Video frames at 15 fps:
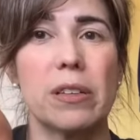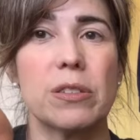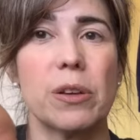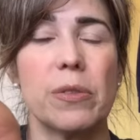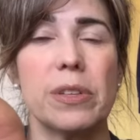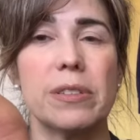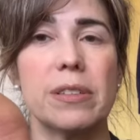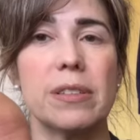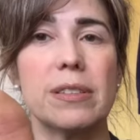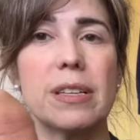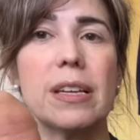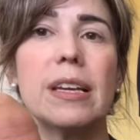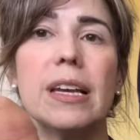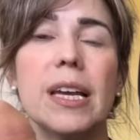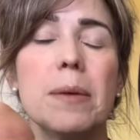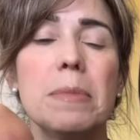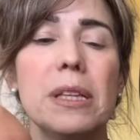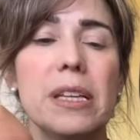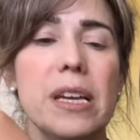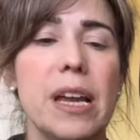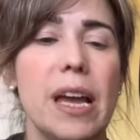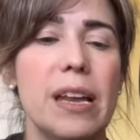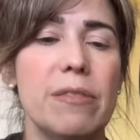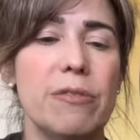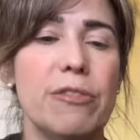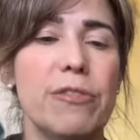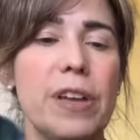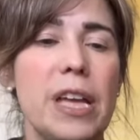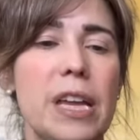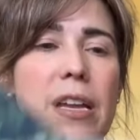So this is Emily and
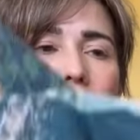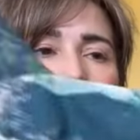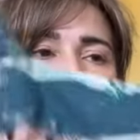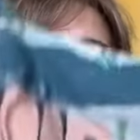Finn.